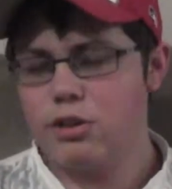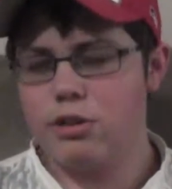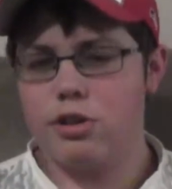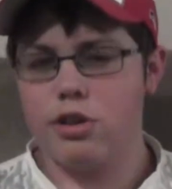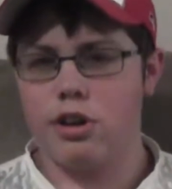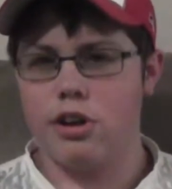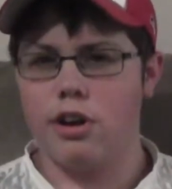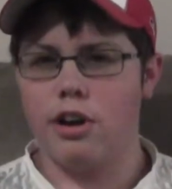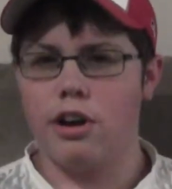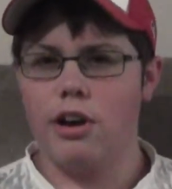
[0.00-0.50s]

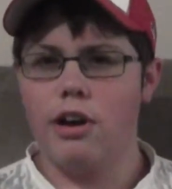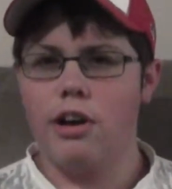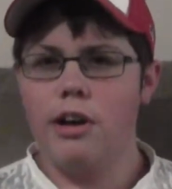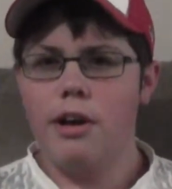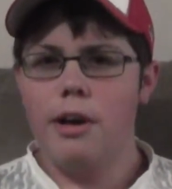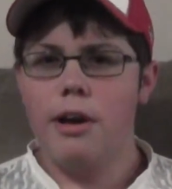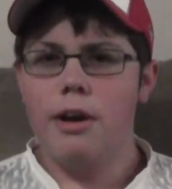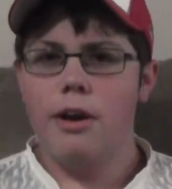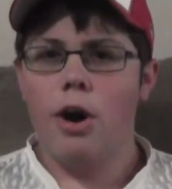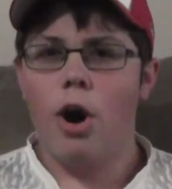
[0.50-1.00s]

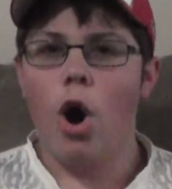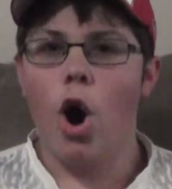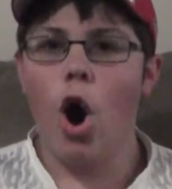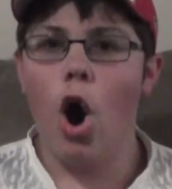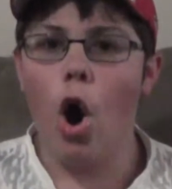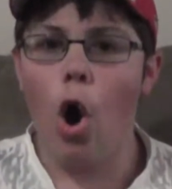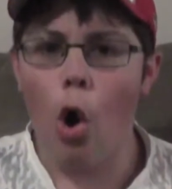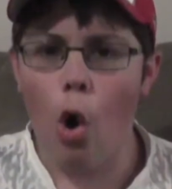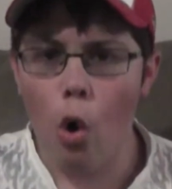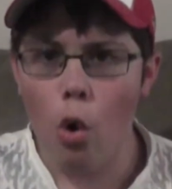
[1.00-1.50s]
to
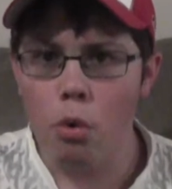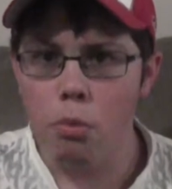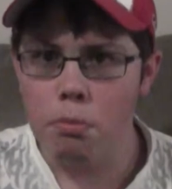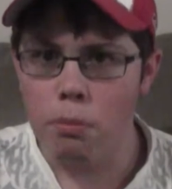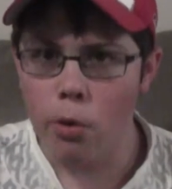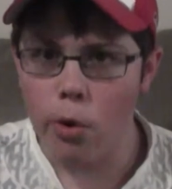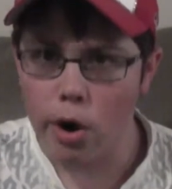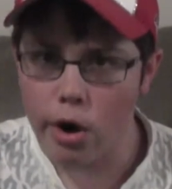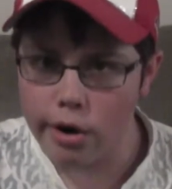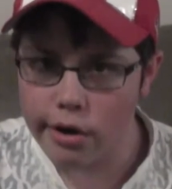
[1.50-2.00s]

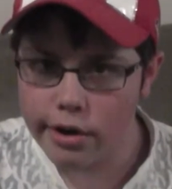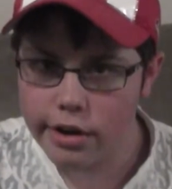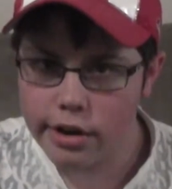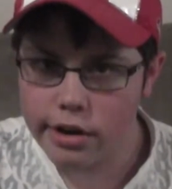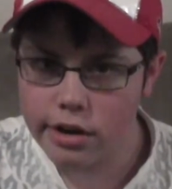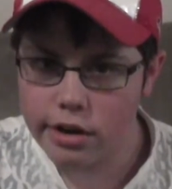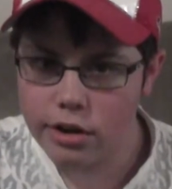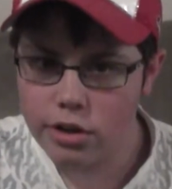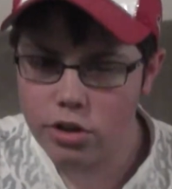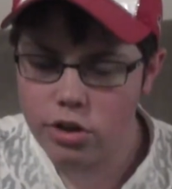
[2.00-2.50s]
homework.
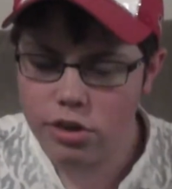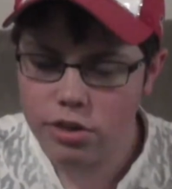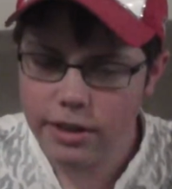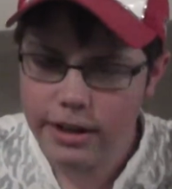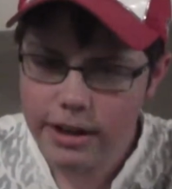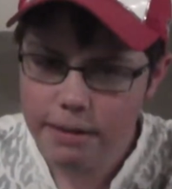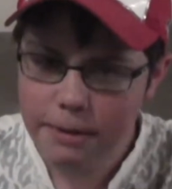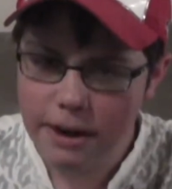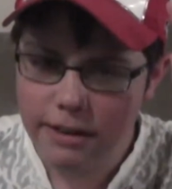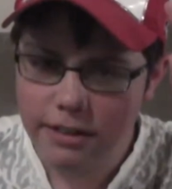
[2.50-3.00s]
Just
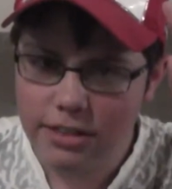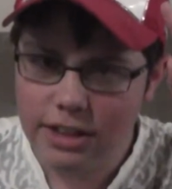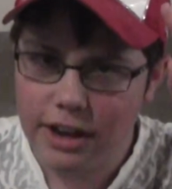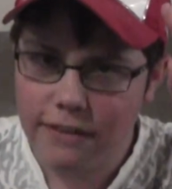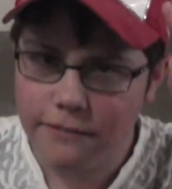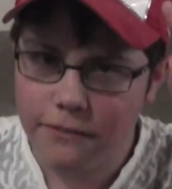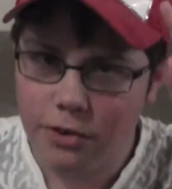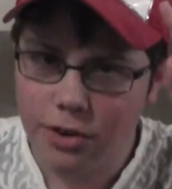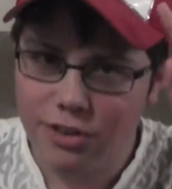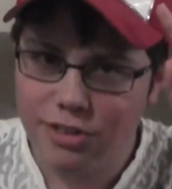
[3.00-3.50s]
think about
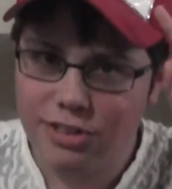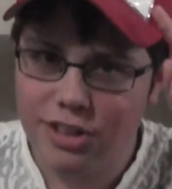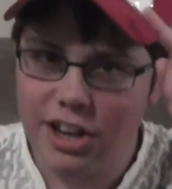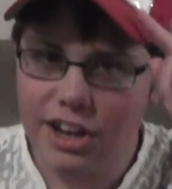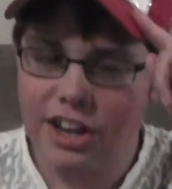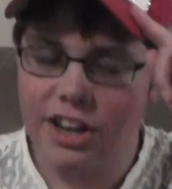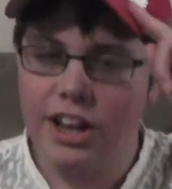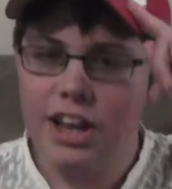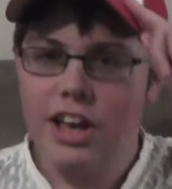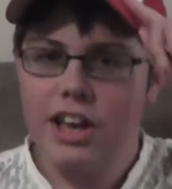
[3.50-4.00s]
that for a
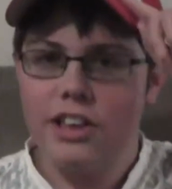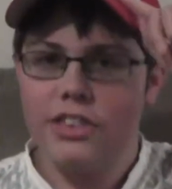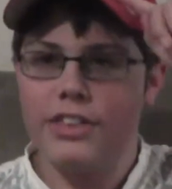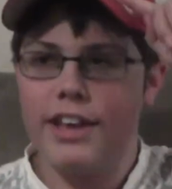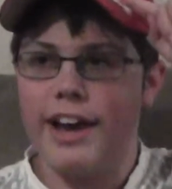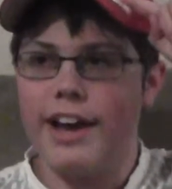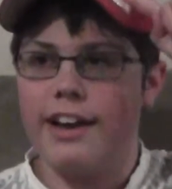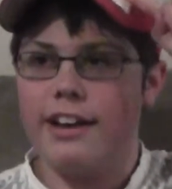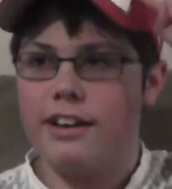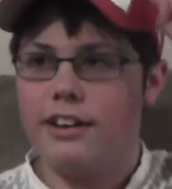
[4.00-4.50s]
second.
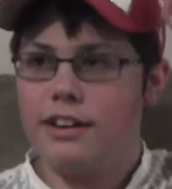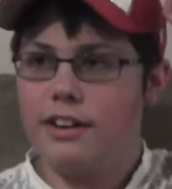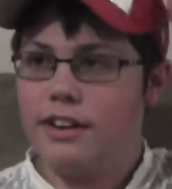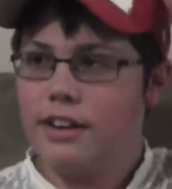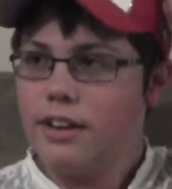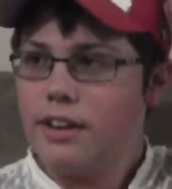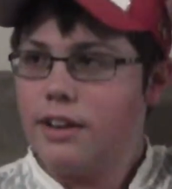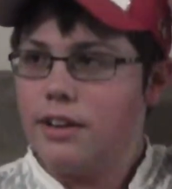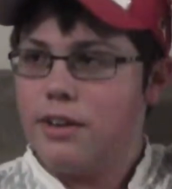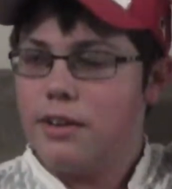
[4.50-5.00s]
That
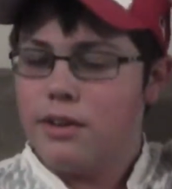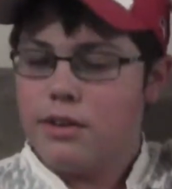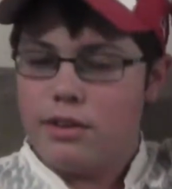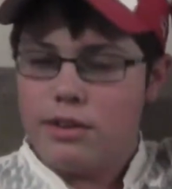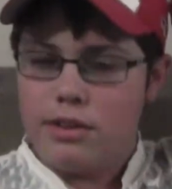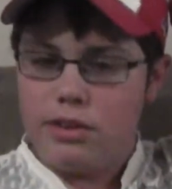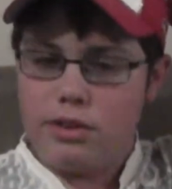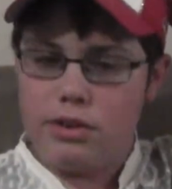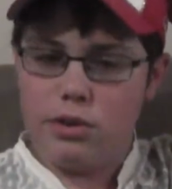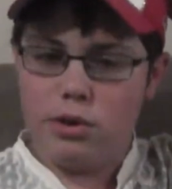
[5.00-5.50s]

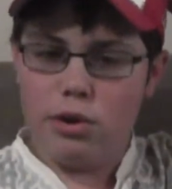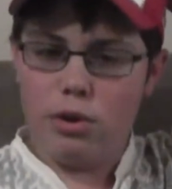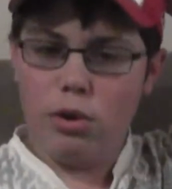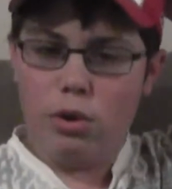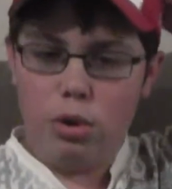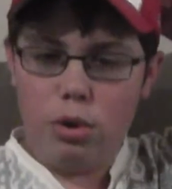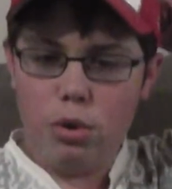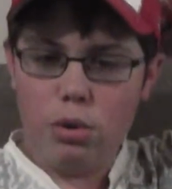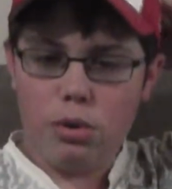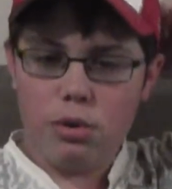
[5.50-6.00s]

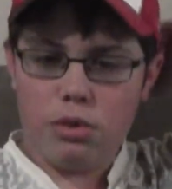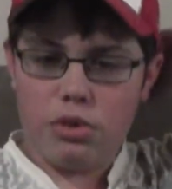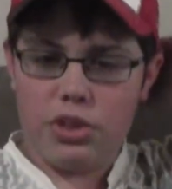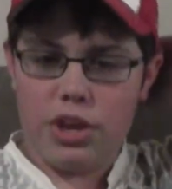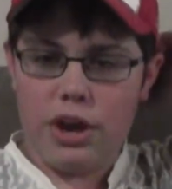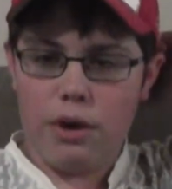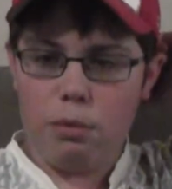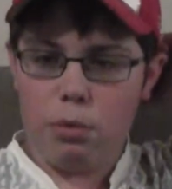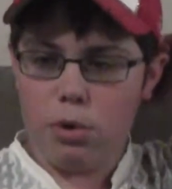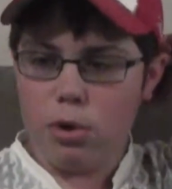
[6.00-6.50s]

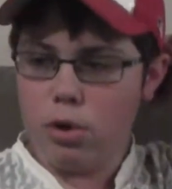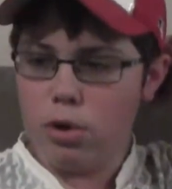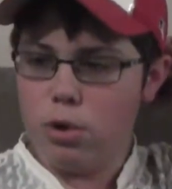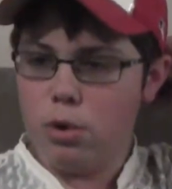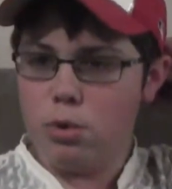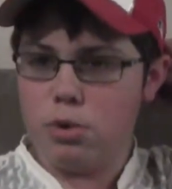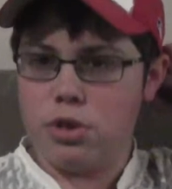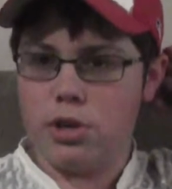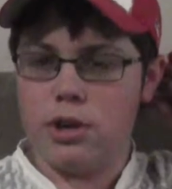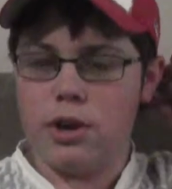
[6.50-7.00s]
we're
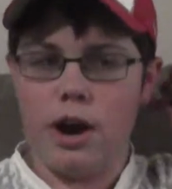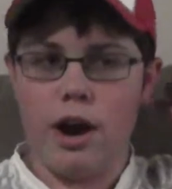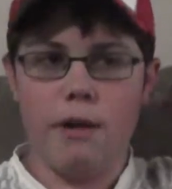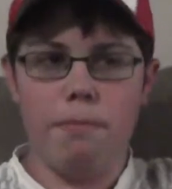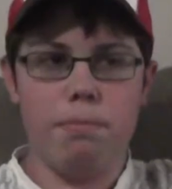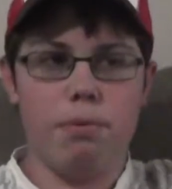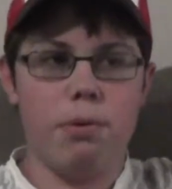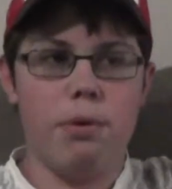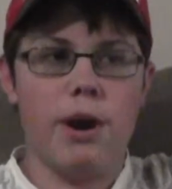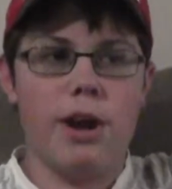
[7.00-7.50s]
losing
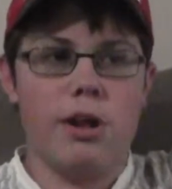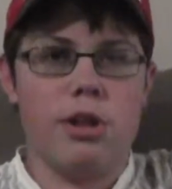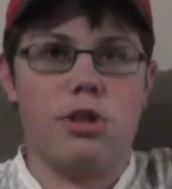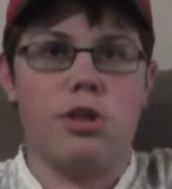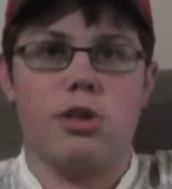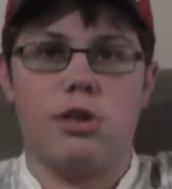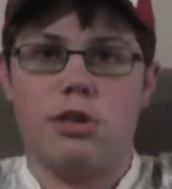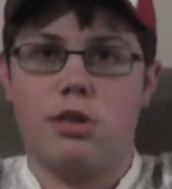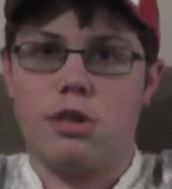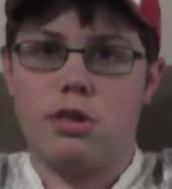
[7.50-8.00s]
our
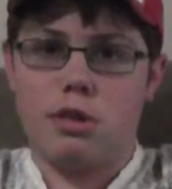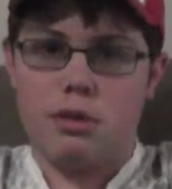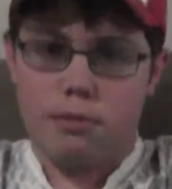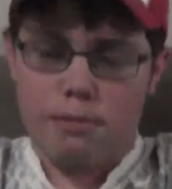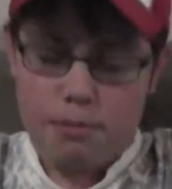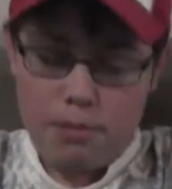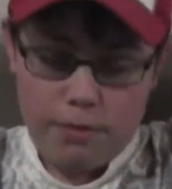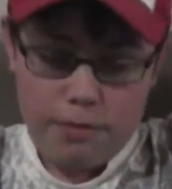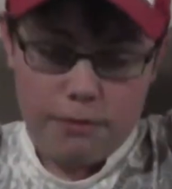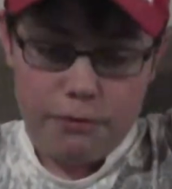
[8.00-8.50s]

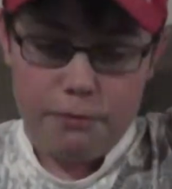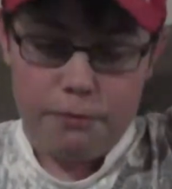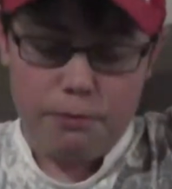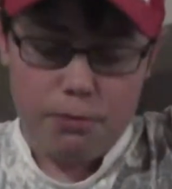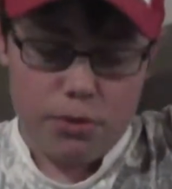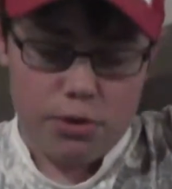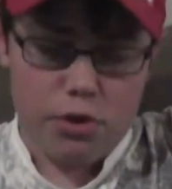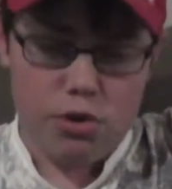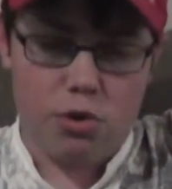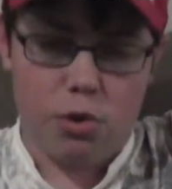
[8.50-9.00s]
precious
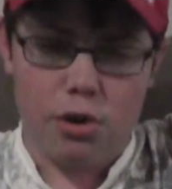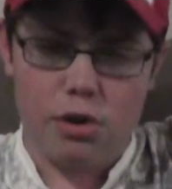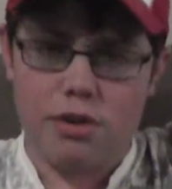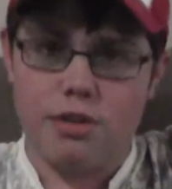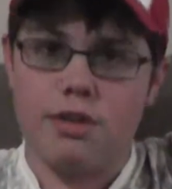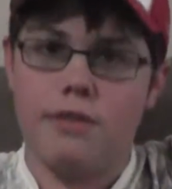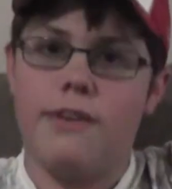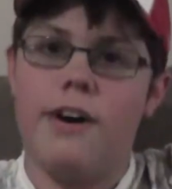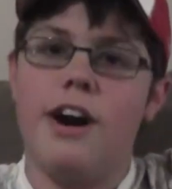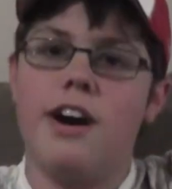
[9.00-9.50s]

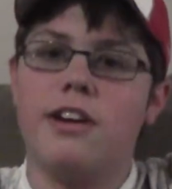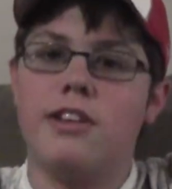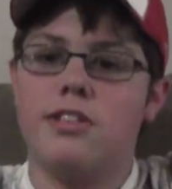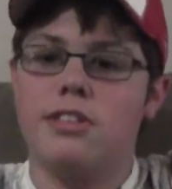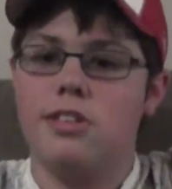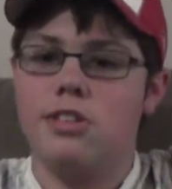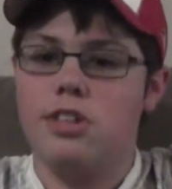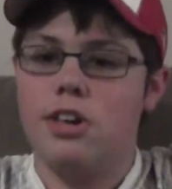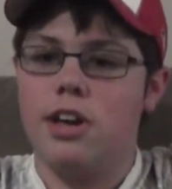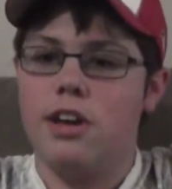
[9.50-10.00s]
source of
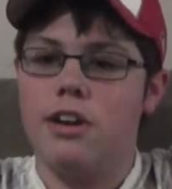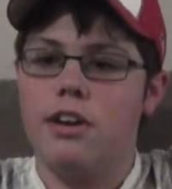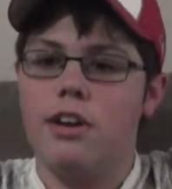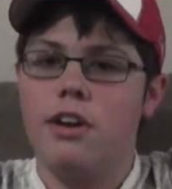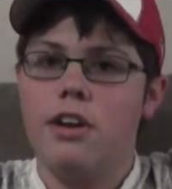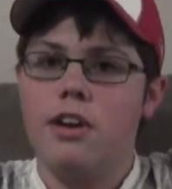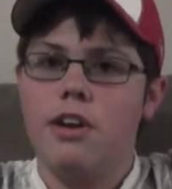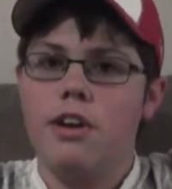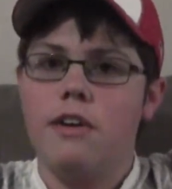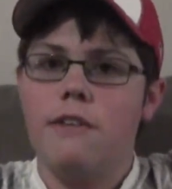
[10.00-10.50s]

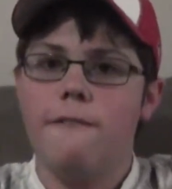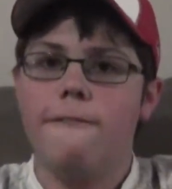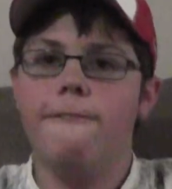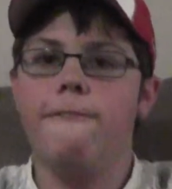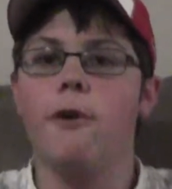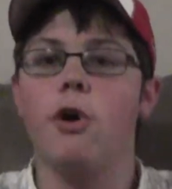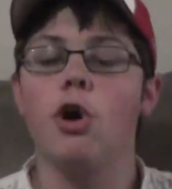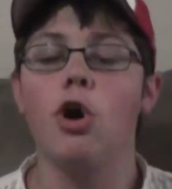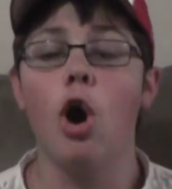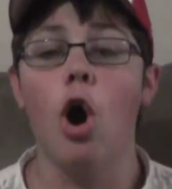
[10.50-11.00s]
oxygen
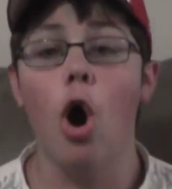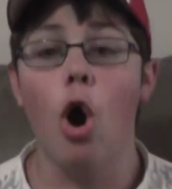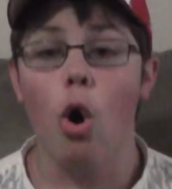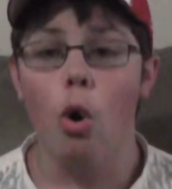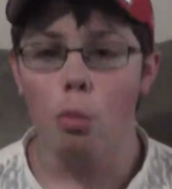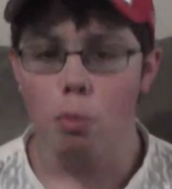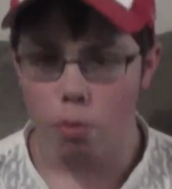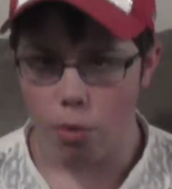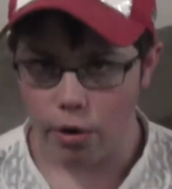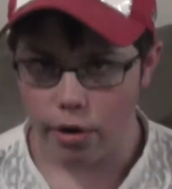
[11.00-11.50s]
for
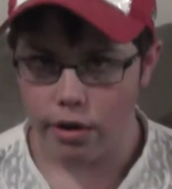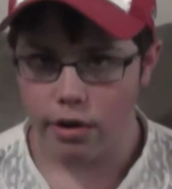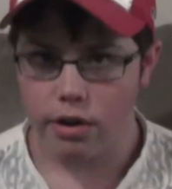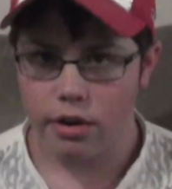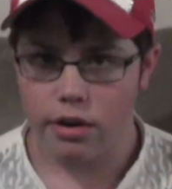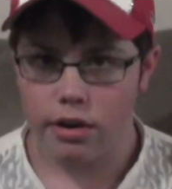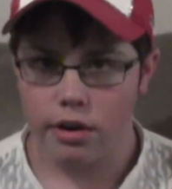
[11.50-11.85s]
homework.